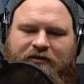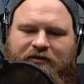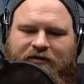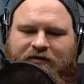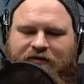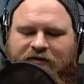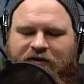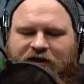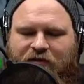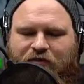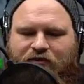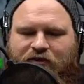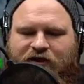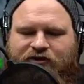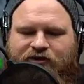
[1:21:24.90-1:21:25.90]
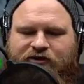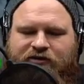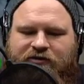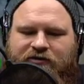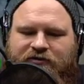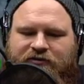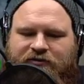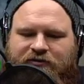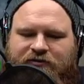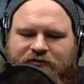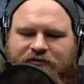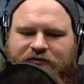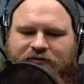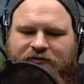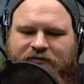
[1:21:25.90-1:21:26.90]
all that pressure.
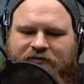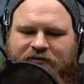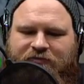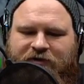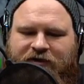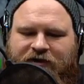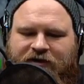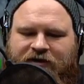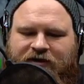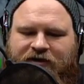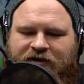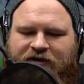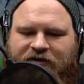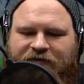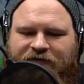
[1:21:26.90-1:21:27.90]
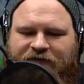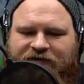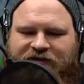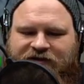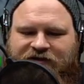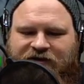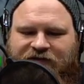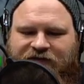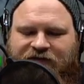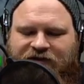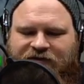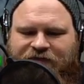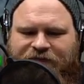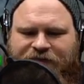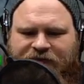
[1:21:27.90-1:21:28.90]
Let me clean all the fuzzies off
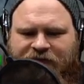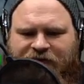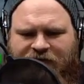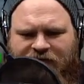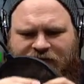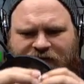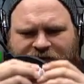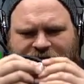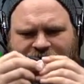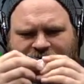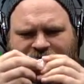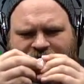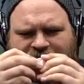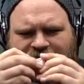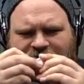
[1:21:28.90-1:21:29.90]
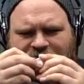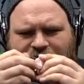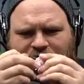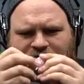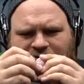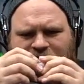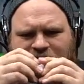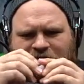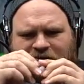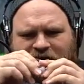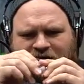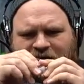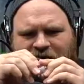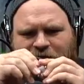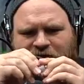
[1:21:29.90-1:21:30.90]
here. I'll put it in front of the
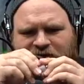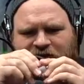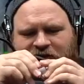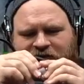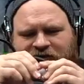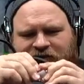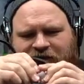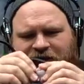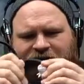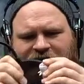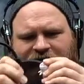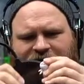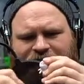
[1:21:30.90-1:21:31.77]
camera as close as I can get.